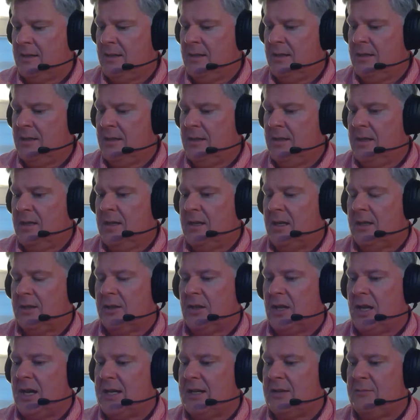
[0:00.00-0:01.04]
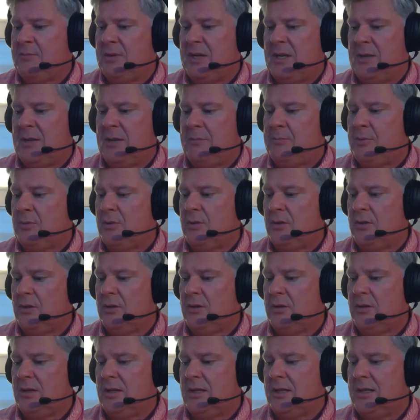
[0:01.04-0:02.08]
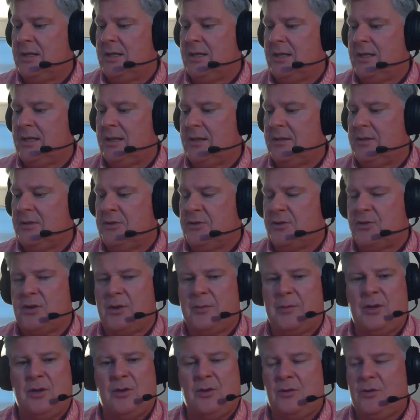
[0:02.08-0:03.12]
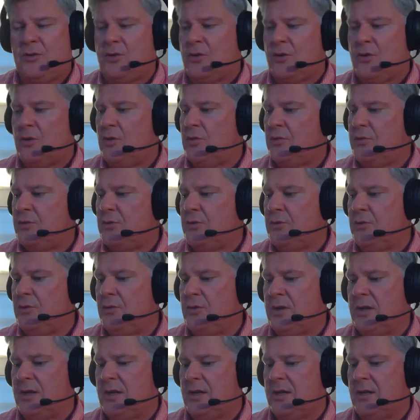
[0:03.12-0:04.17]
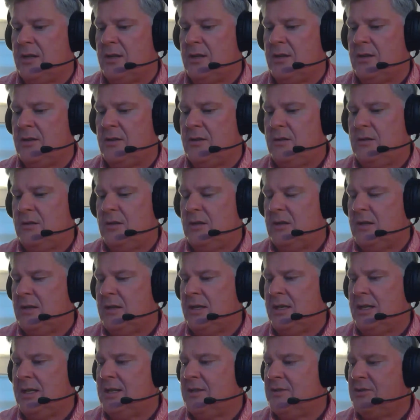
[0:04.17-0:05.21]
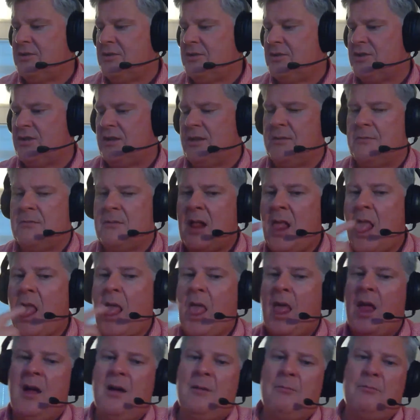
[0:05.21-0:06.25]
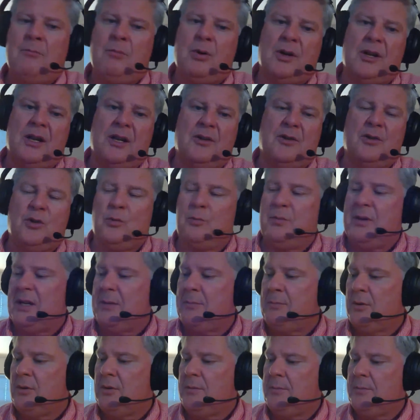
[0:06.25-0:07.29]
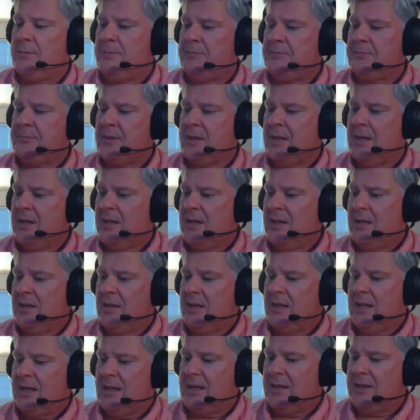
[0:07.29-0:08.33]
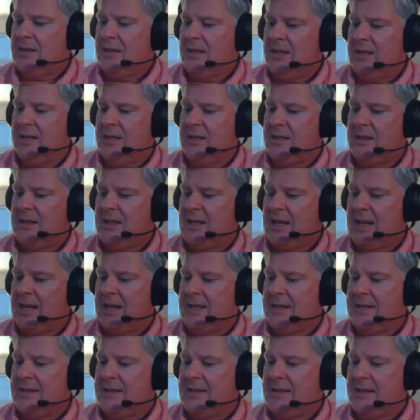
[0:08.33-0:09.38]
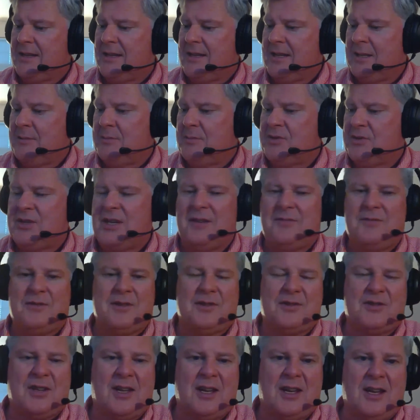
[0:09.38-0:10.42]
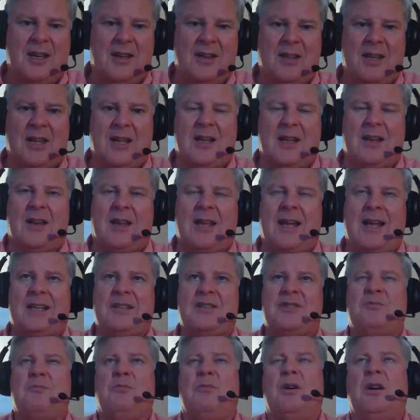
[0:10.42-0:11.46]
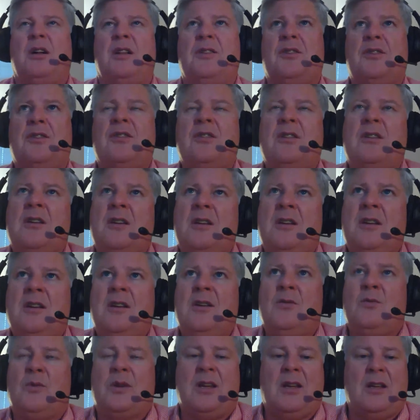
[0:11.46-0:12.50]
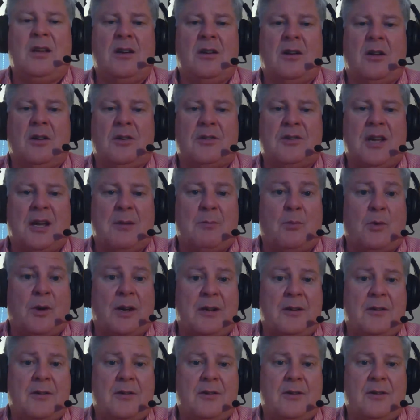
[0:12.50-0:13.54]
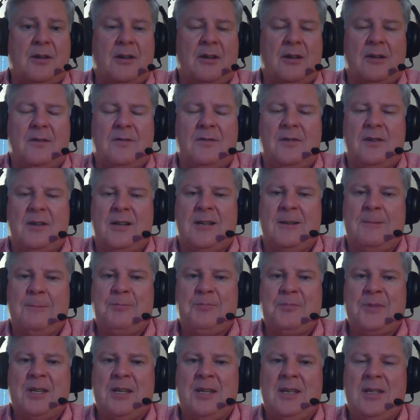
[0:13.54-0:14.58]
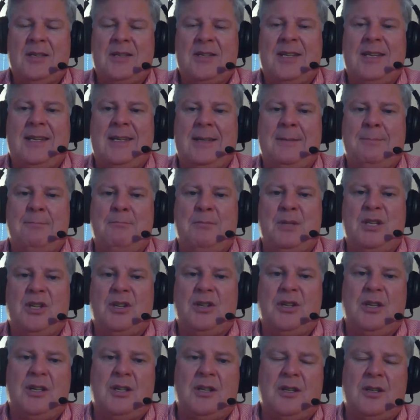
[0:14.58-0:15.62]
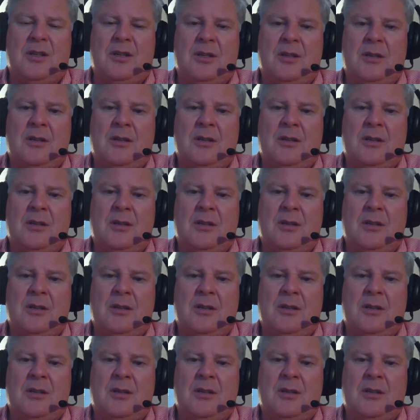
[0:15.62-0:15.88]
We've had a lot of people contribute, go through the hints and put in new people. I think that I'm safe to say that last month we hit an all-time record of 10 million